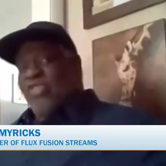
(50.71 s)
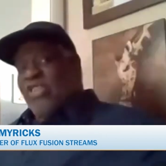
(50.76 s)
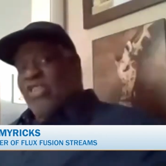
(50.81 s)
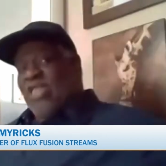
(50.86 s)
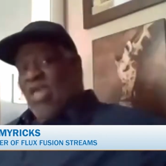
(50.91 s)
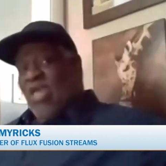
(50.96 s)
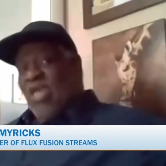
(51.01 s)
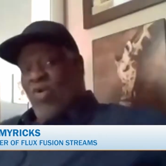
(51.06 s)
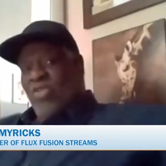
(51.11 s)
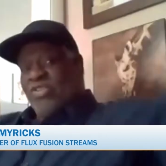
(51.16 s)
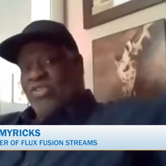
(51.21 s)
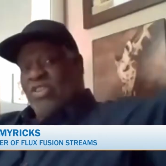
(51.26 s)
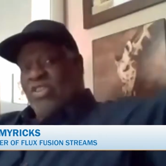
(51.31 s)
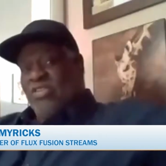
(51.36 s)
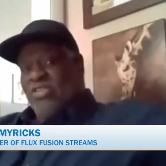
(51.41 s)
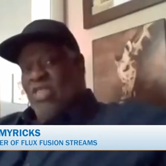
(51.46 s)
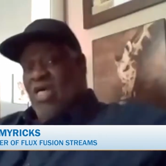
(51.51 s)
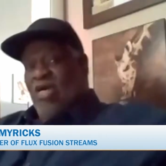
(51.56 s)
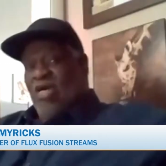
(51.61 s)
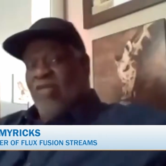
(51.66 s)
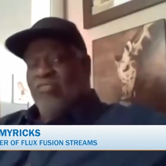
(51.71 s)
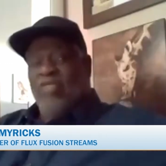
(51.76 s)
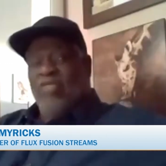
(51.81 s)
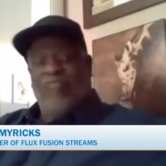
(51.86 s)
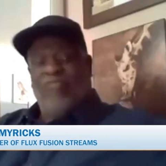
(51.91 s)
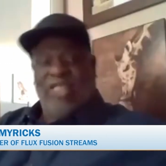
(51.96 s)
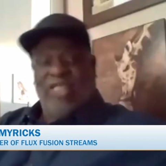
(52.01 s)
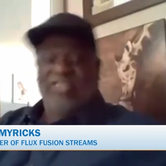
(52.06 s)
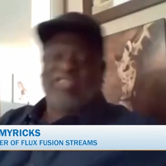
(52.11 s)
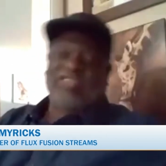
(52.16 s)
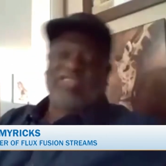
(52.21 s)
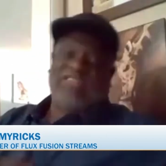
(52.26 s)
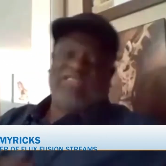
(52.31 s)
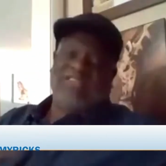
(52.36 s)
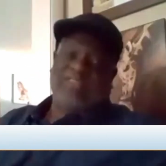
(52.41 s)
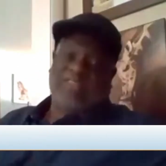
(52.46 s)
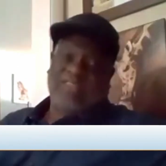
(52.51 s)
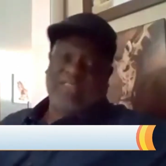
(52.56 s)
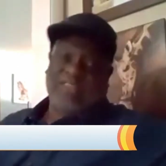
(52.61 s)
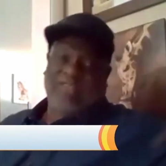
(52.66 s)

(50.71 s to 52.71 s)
I worked on um, Avengers, stuff